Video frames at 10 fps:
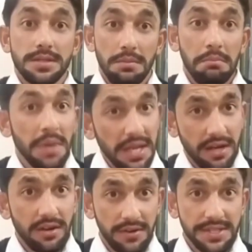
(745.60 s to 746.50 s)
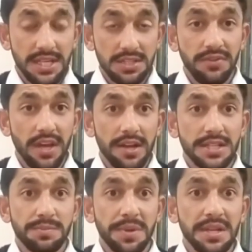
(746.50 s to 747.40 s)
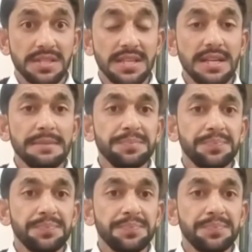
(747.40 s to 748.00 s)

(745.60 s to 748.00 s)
many countries as we are experiencing,